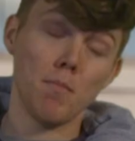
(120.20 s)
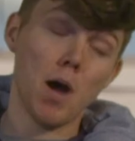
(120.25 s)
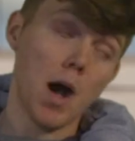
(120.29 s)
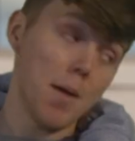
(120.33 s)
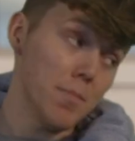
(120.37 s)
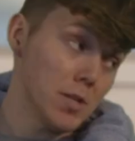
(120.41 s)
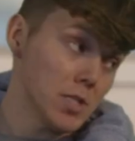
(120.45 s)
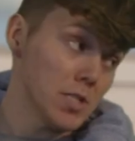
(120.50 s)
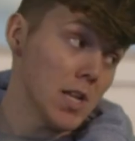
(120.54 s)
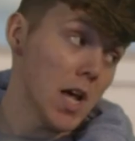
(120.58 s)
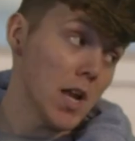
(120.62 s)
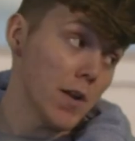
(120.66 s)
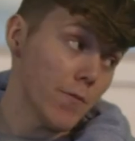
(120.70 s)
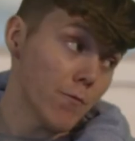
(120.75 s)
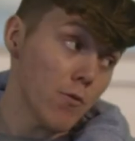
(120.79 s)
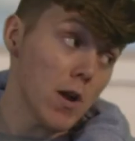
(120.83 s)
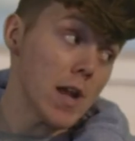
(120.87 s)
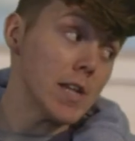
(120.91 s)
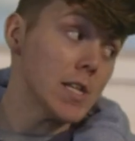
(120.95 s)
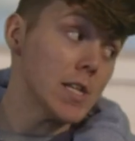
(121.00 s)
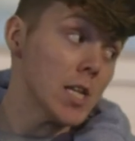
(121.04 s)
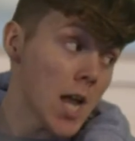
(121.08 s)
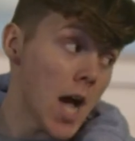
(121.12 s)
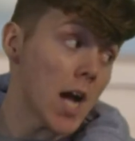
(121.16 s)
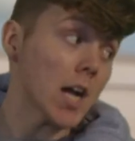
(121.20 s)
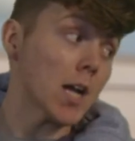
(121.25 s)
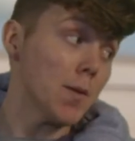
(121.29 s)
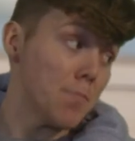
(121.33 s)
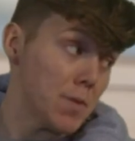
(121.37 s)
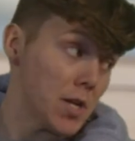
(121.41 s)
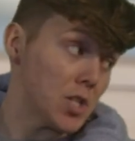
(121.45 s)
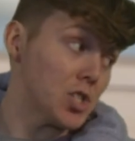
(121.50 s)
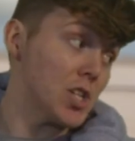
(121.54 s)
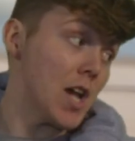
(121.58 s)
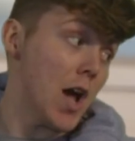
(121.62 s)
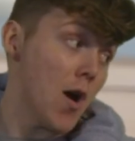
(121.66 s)
Mama's not afraid to knock a
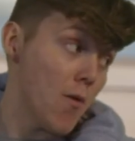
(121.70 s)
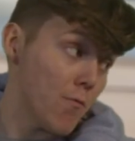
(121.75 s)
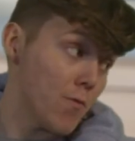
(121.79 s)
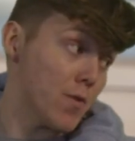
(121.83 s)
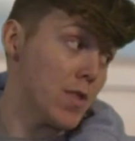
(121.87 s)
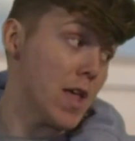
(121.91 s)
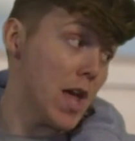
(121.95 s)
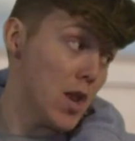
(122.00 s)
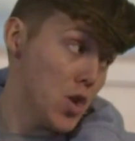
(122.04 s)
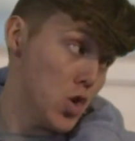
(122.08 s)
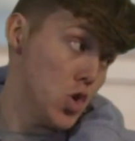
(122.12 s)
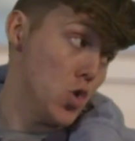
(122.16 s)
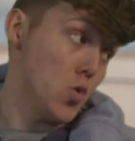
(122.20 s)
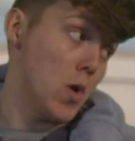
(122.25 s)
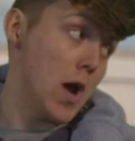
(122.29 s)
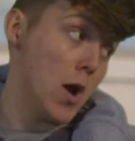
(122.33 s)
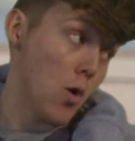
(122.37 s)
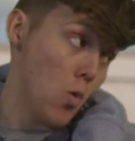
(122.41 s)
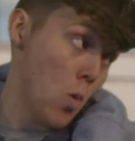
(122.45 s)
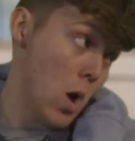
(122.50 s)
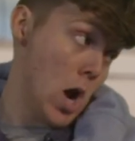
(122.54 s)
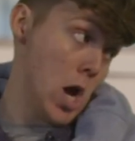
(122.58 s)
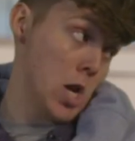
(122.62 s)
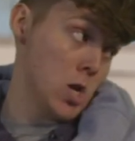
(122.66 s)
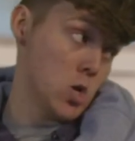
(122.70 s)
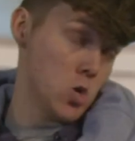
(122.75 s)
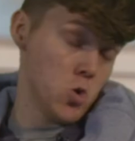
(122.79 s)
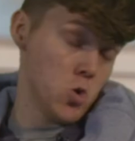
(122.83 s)
bitch out for that new air wine